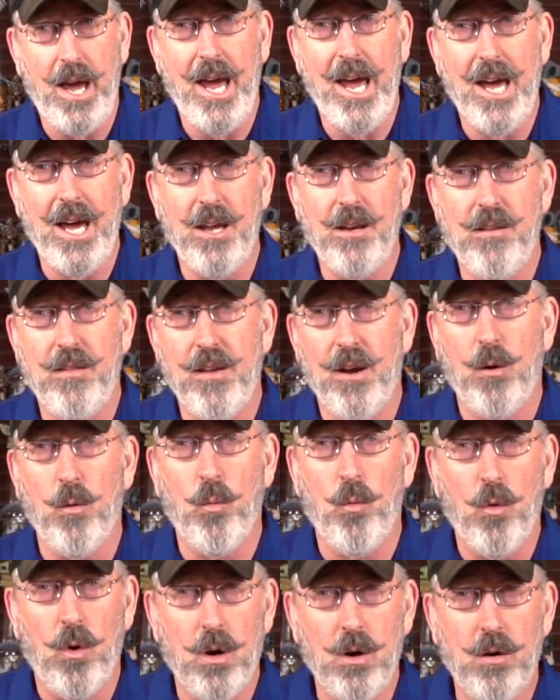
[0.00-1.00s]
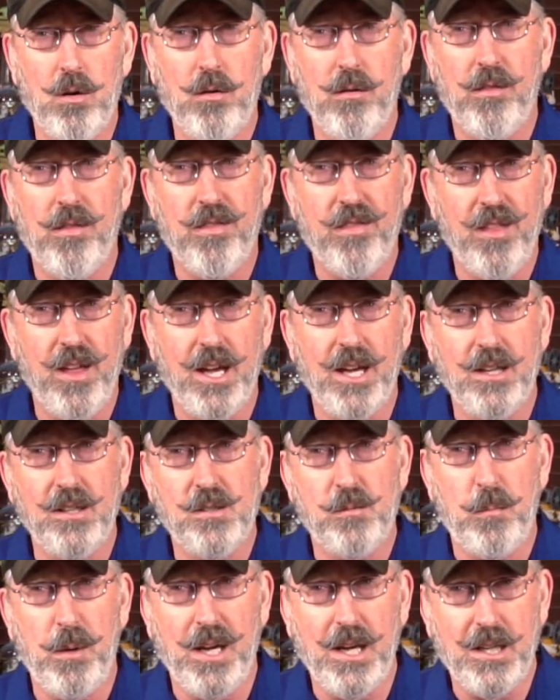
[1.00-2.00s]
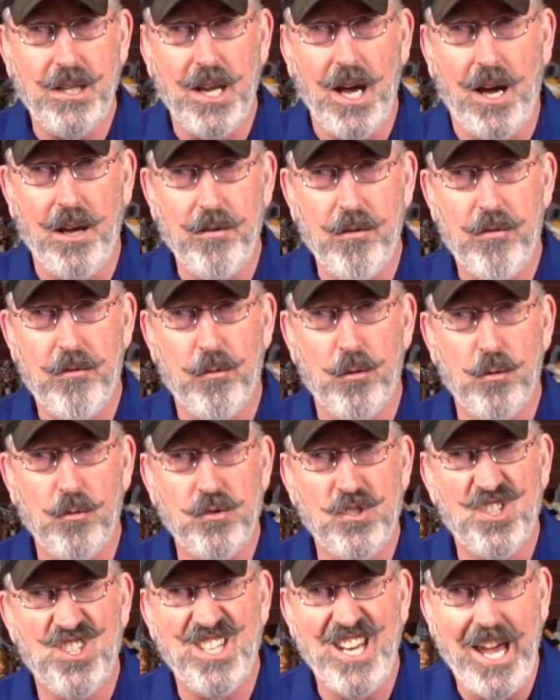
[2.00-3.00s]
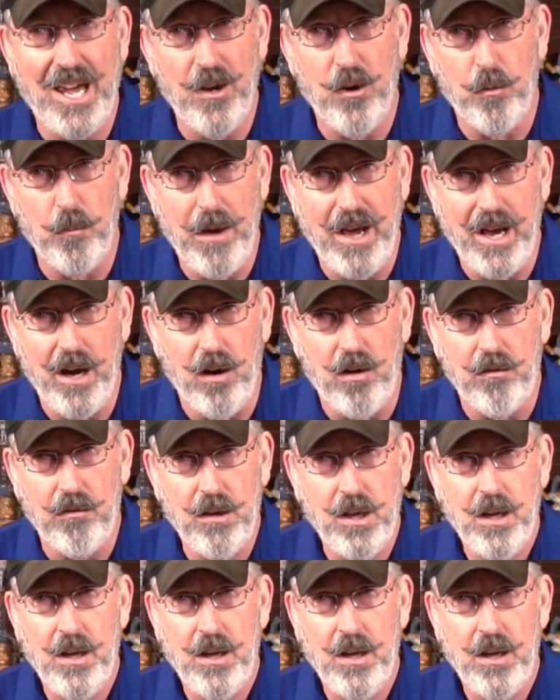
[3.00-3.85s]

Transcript: and there were things being done through snail mail.